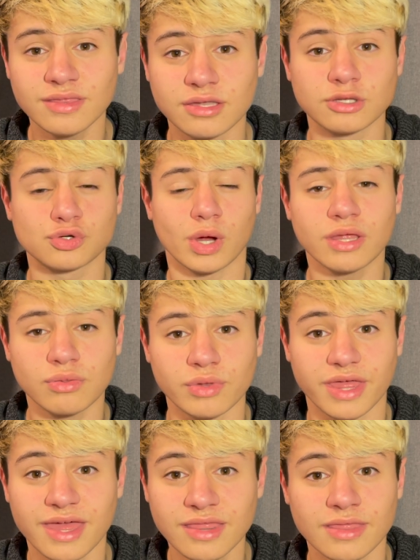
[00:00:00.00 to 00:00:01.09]
strength
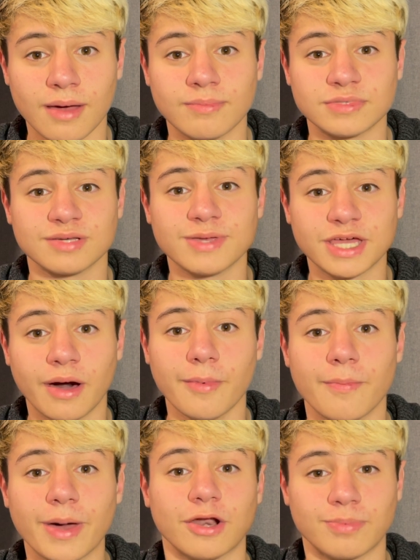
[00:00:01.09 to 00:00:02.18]
within them to become
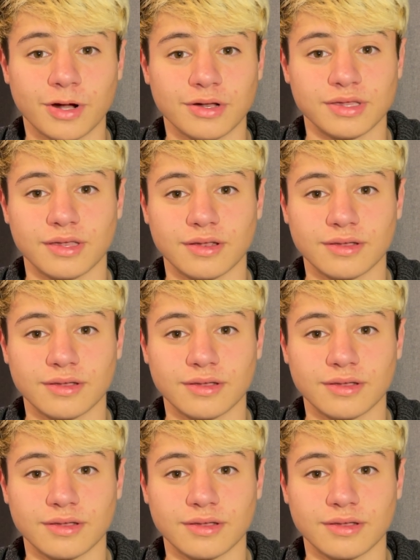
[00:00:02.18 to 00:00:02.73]
a better person.